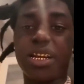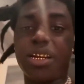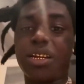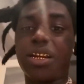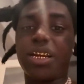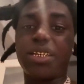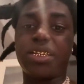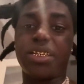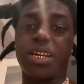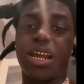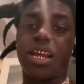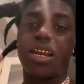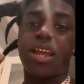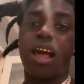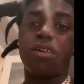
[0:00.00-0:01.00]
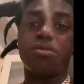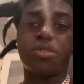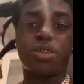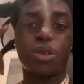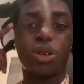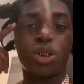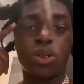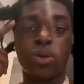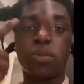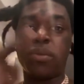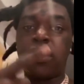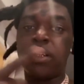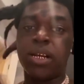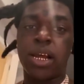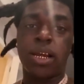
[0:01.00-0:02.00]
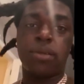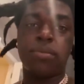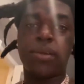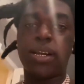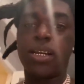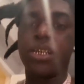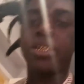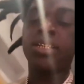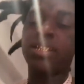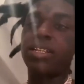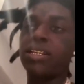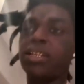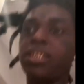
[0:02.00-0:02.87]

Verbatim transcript: and a lesson. Like, that was to show me, like, man,